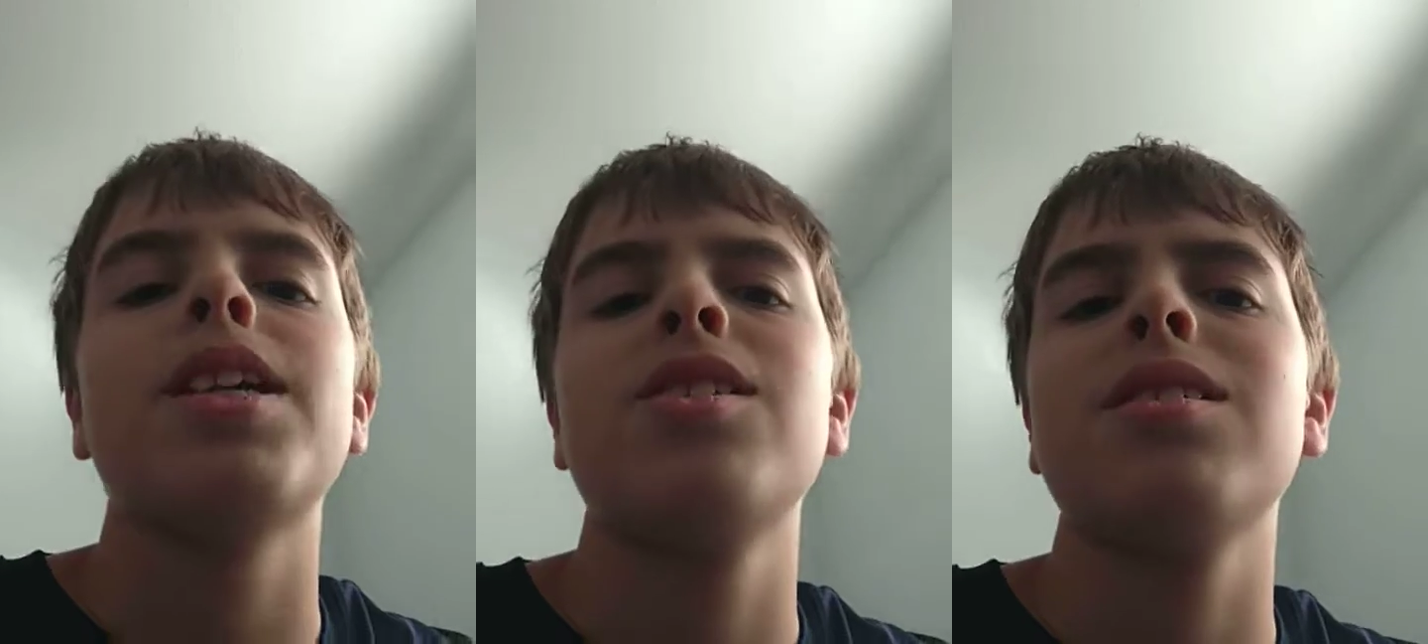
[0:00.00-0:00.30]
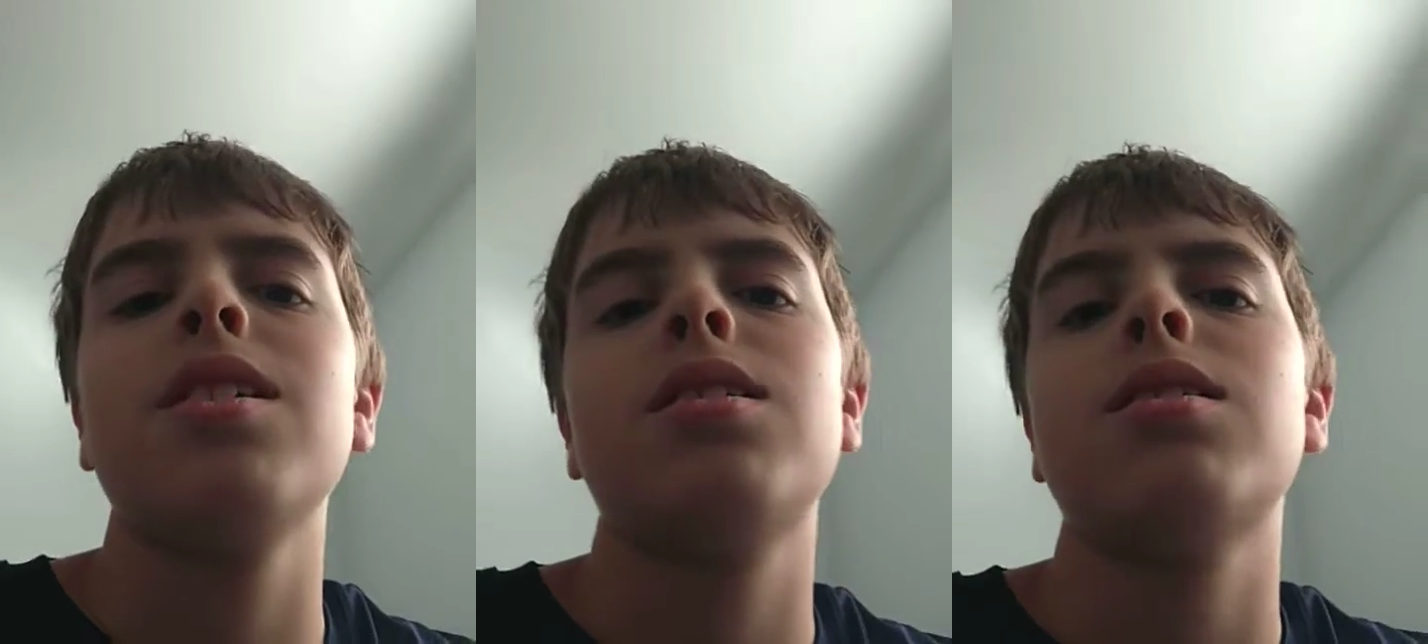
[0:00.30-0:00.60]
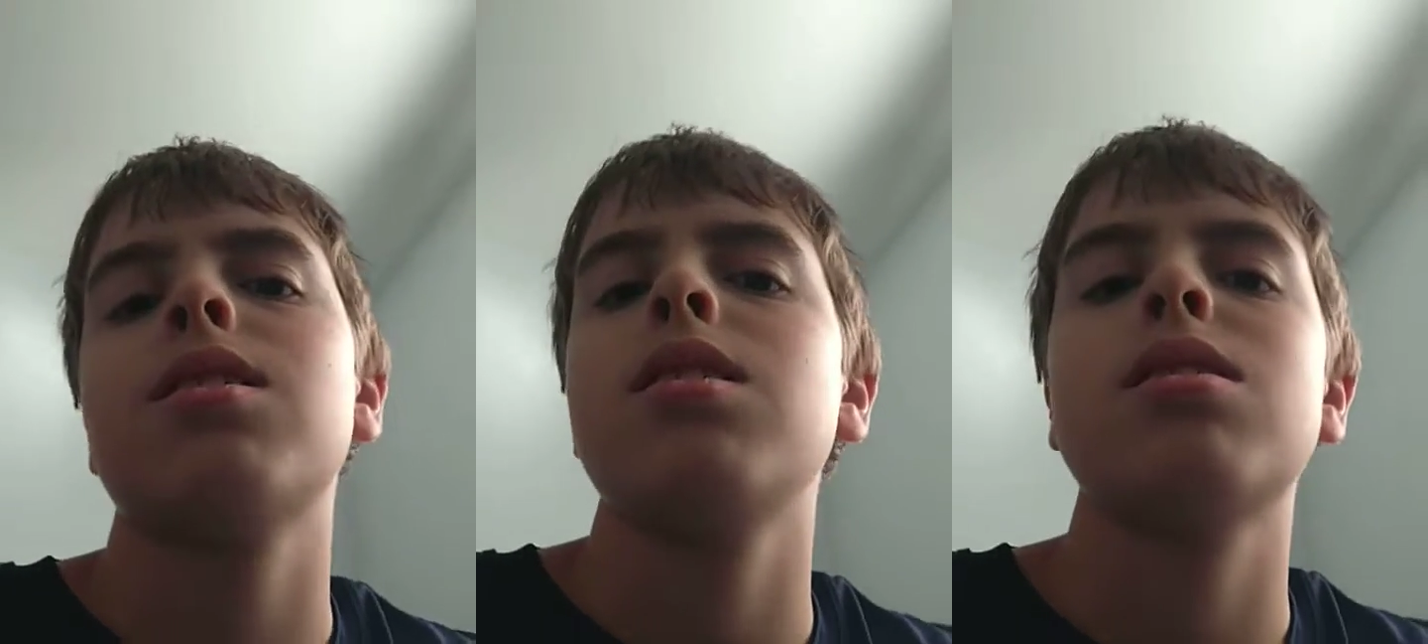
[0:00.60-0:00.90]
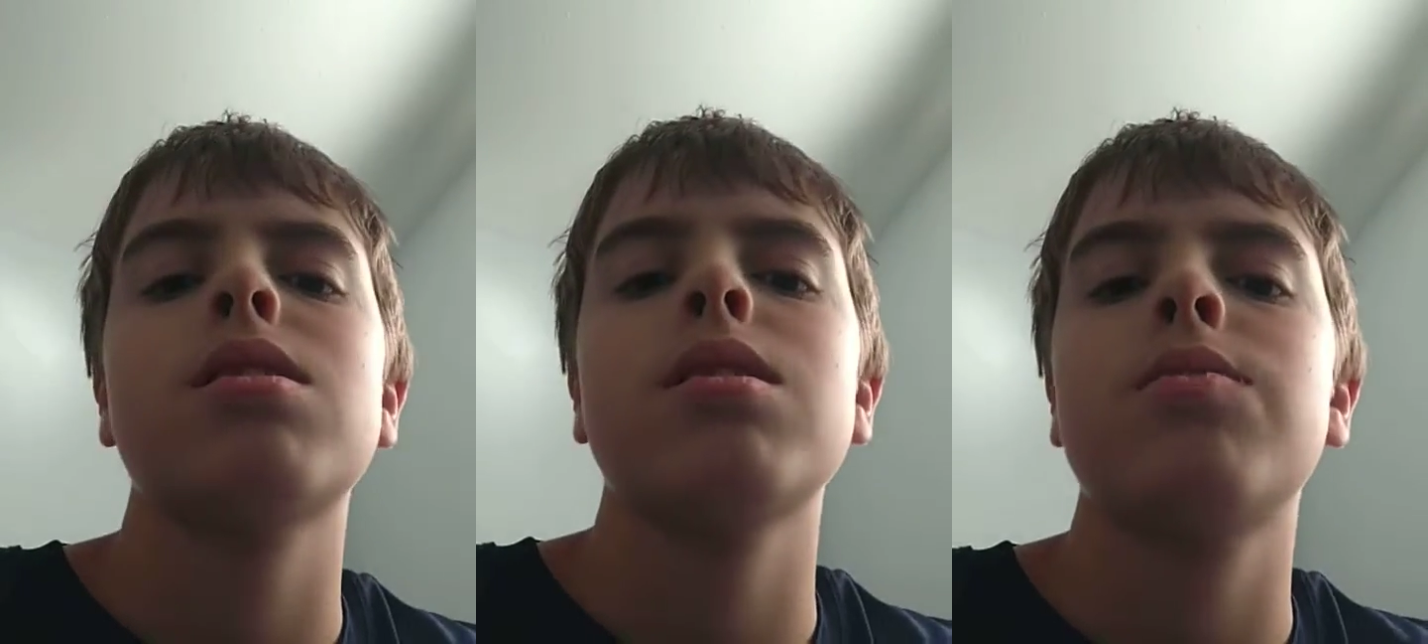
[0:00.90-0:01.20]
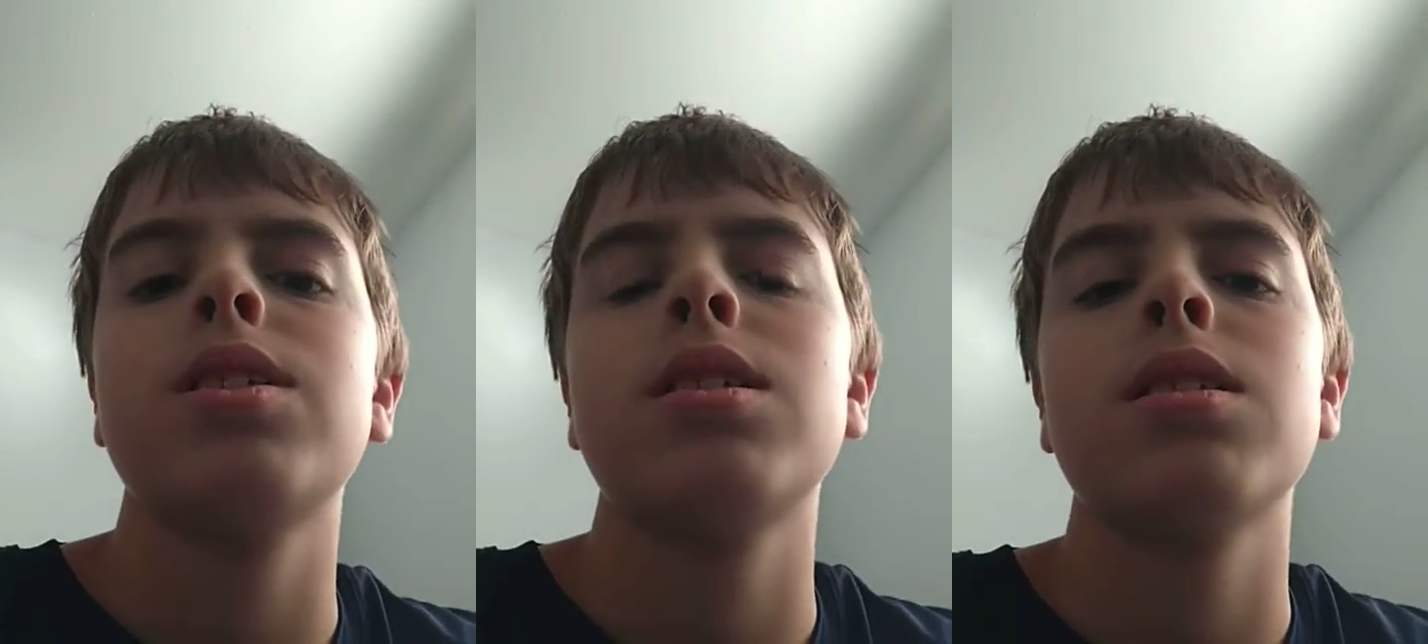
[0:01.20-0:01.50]
I just like the taste
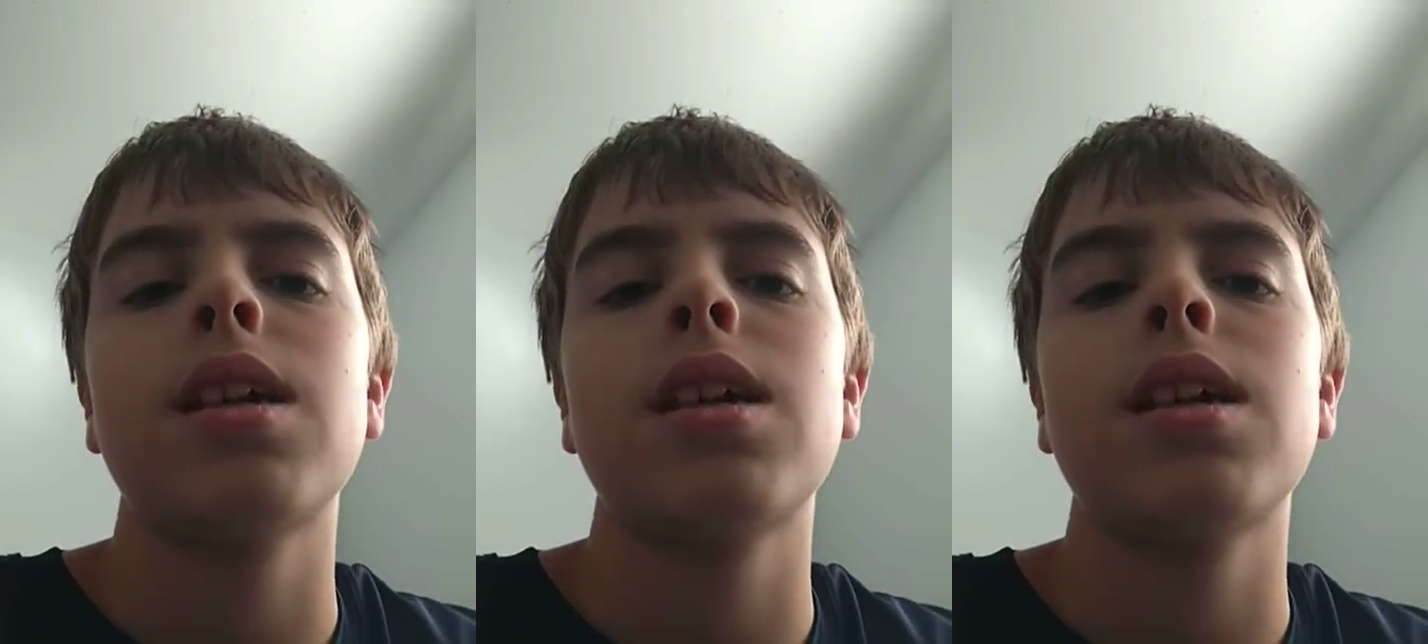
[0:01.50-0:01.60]
of it.